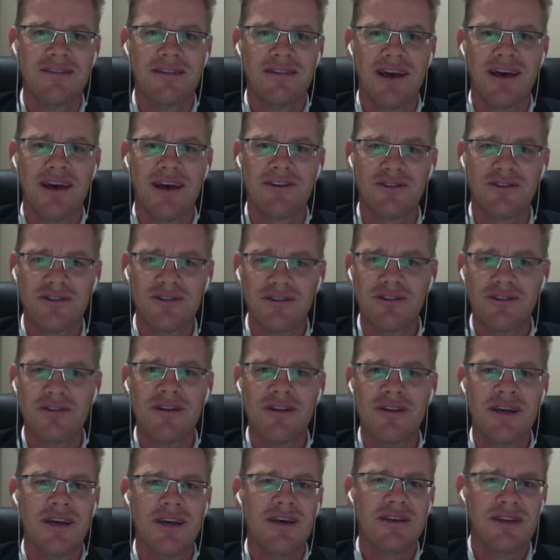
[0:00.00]
good
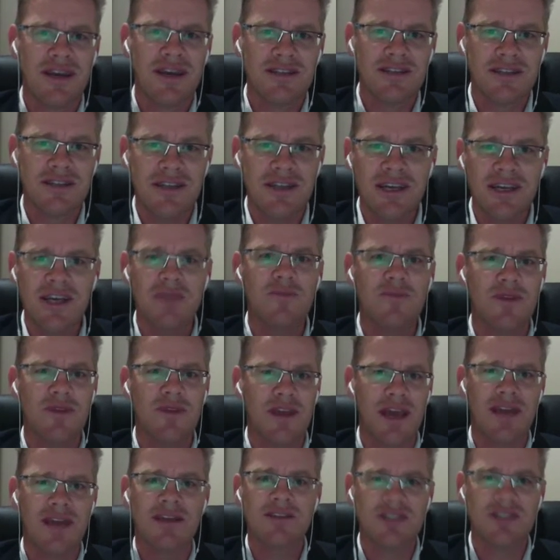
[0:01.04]
to actually keep the
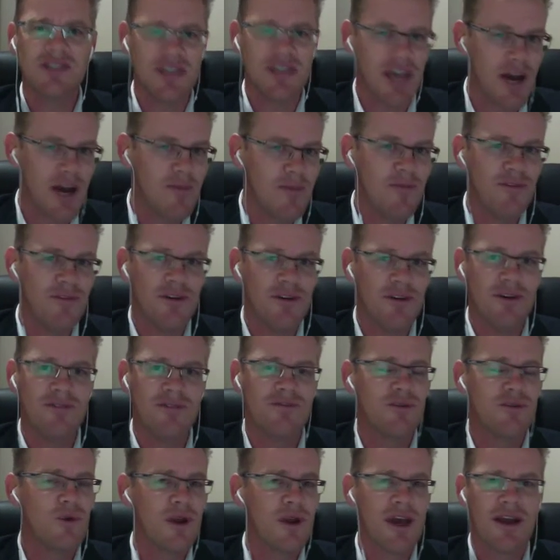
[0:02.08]
energy up for
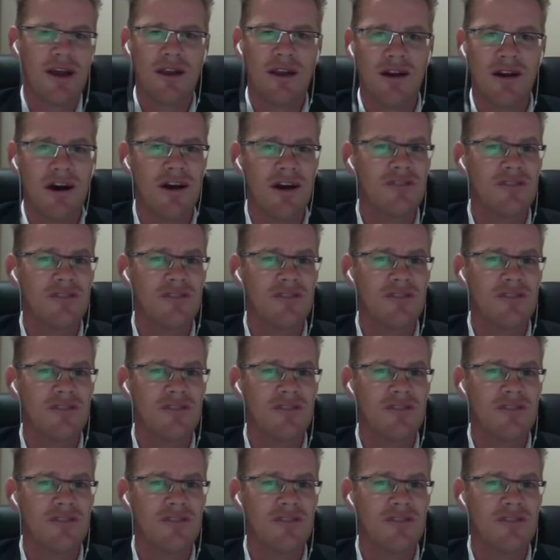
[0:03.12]
what our clients